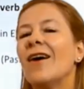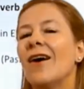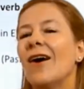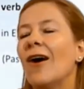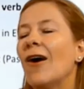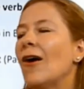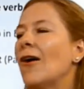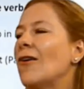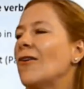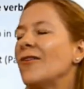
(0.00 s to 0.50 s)

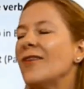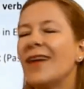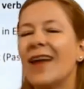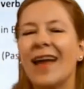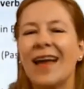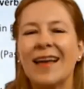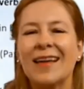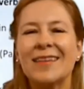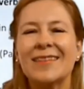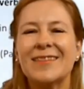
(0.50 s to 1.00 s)

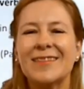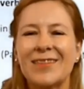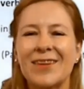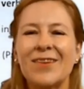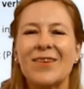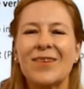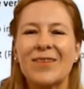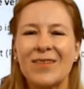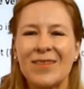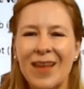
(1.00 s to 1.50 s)
Okay,
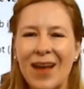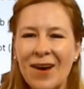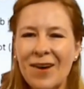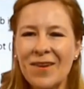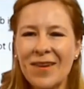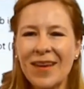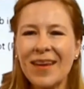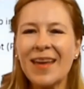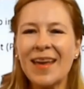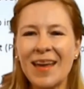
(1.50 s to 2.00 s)
so now
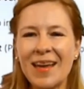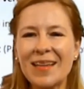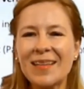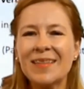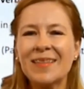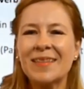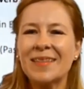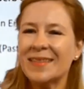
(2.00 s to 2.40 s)
we can